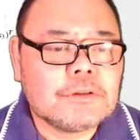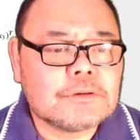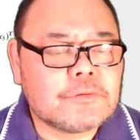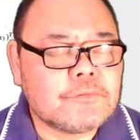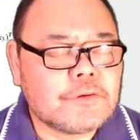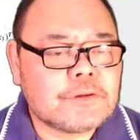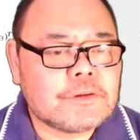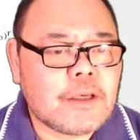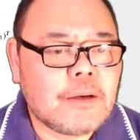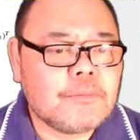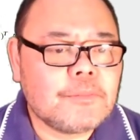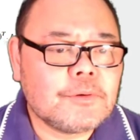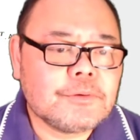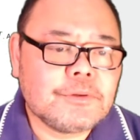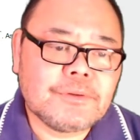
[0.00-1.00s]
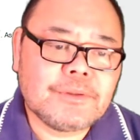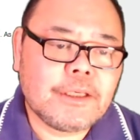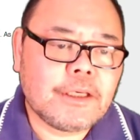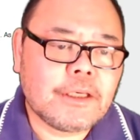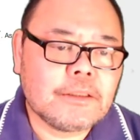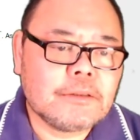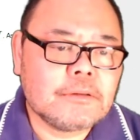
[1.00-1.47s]
So for example, you
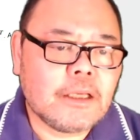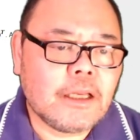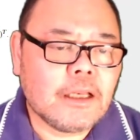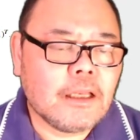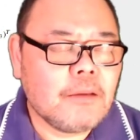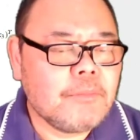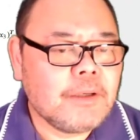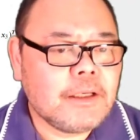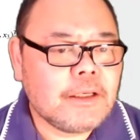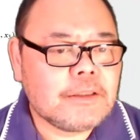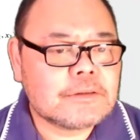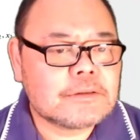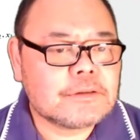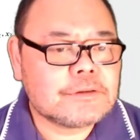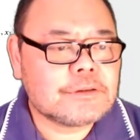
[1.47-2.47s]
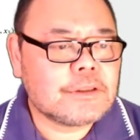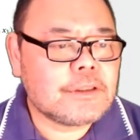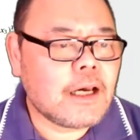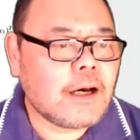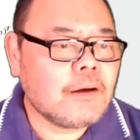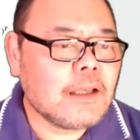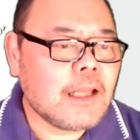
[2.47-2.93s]
can eliminate certain
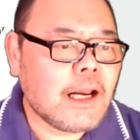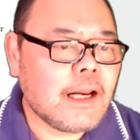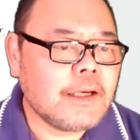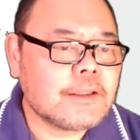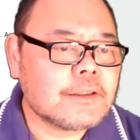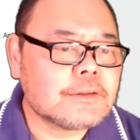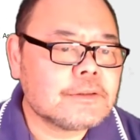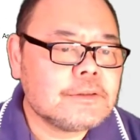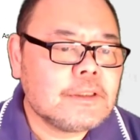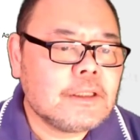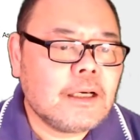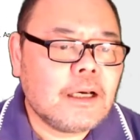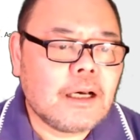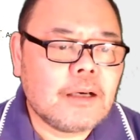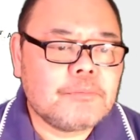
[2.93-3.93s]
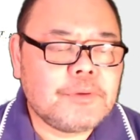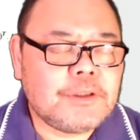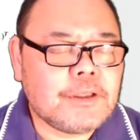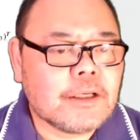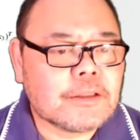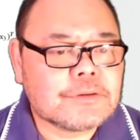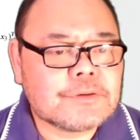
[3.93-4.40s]
outlier uh,
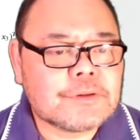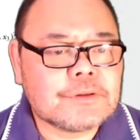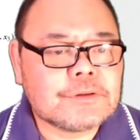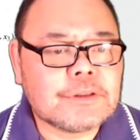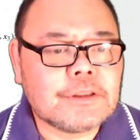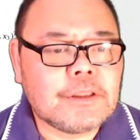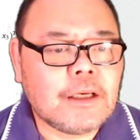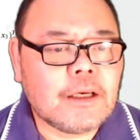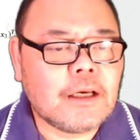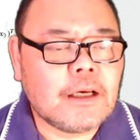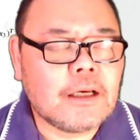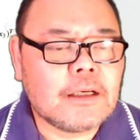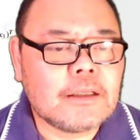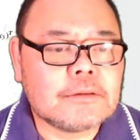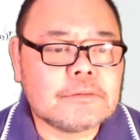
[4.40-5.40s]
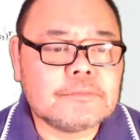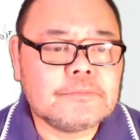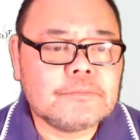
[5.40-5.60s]
beyond certain uh,